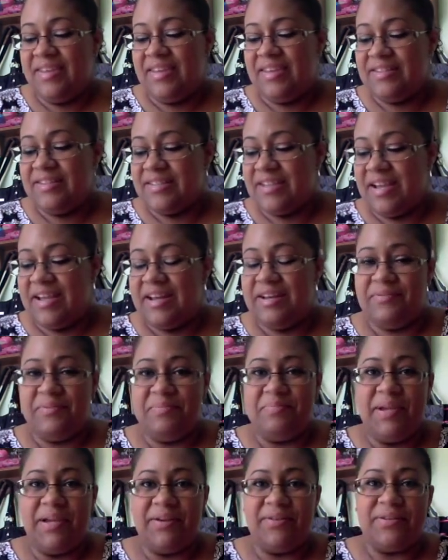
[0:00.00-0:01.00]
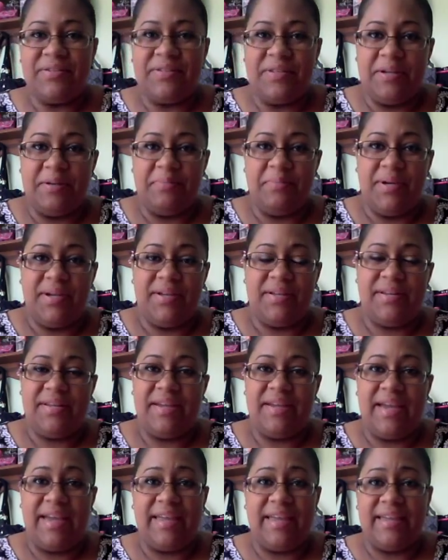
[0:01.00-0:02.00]
It's kind of embarrassing, but
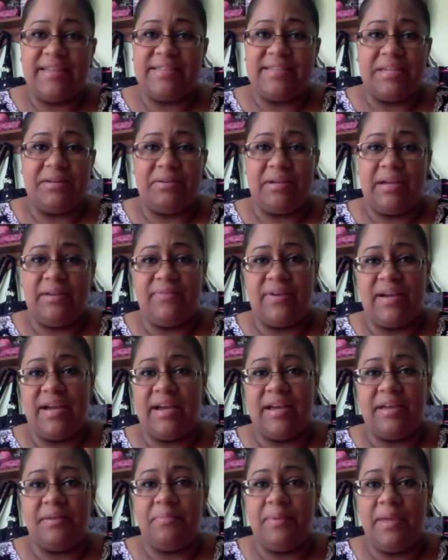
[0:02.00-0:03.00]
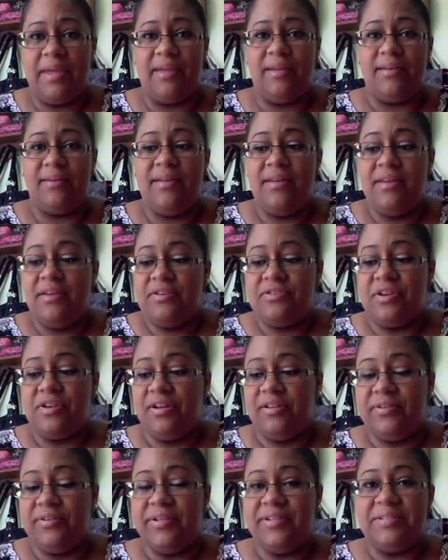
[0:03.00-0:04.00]
I guess I don't have a high pain
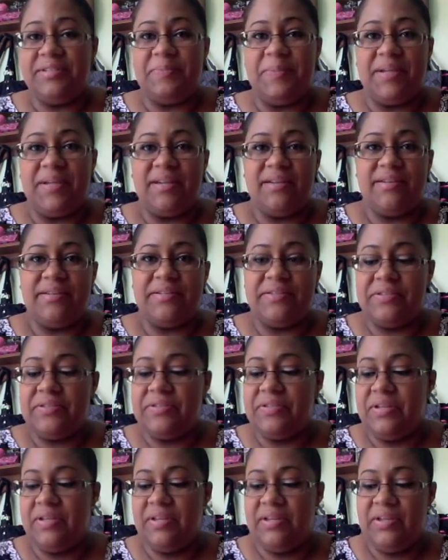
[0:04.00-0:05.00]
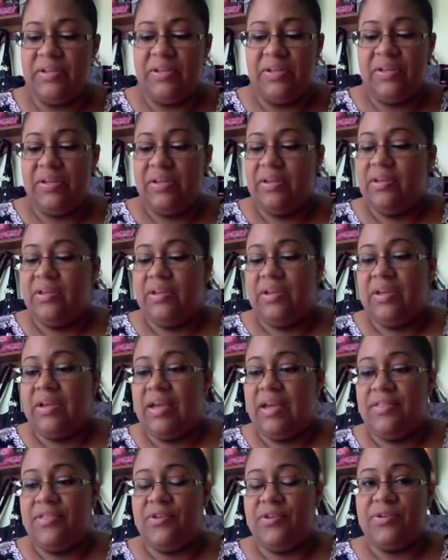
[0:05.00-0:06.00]
tolerance, because
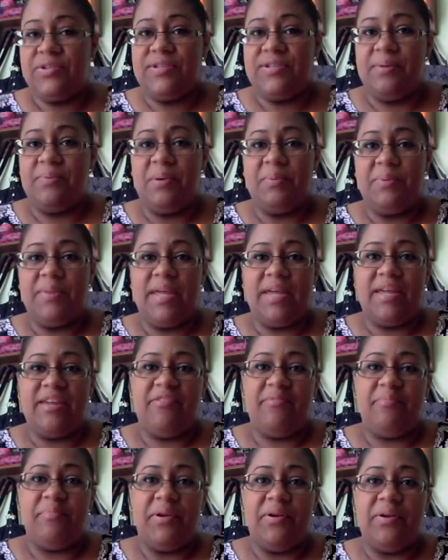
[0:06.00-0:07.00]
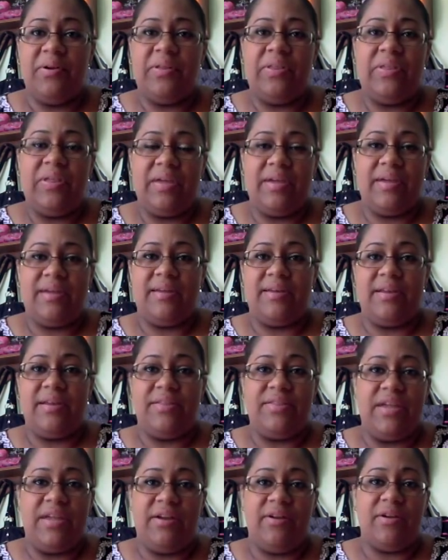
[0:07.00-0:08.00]
there are some women that give birth and
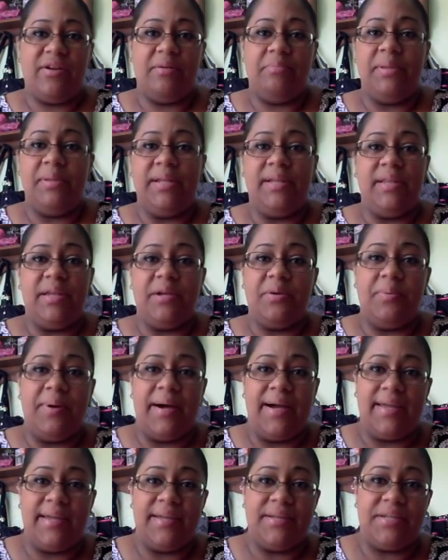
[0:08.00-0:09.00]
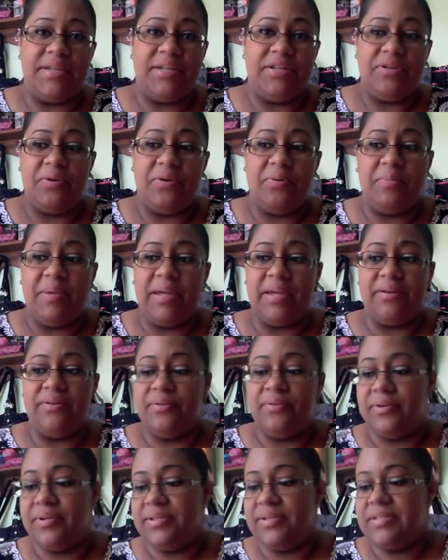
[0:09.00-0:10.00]
they are completely quiet and don't make a
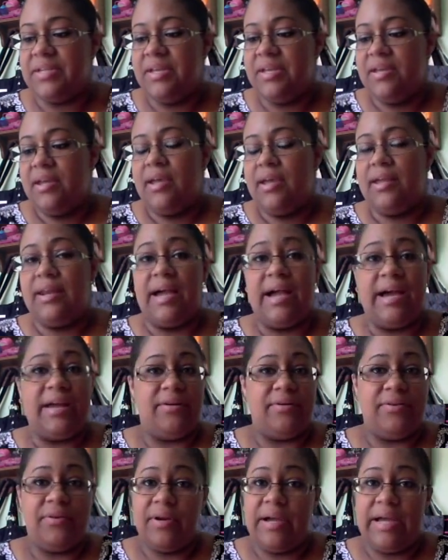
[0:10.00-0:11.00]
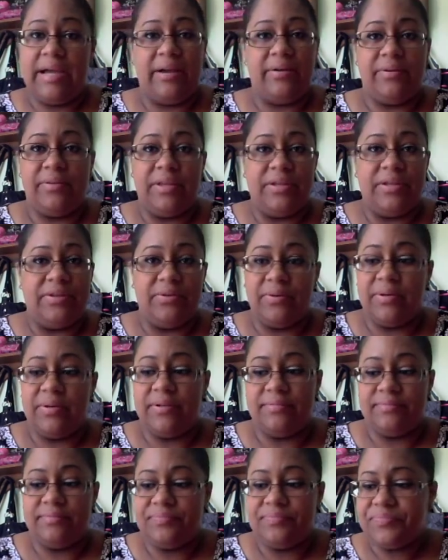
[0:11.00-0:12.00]
noise, and I don't know how they do
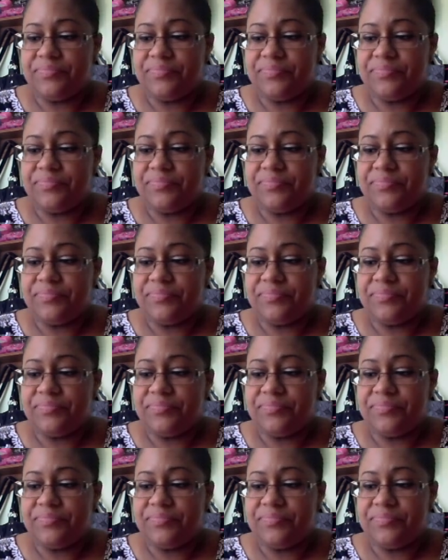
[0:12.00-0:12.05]
it.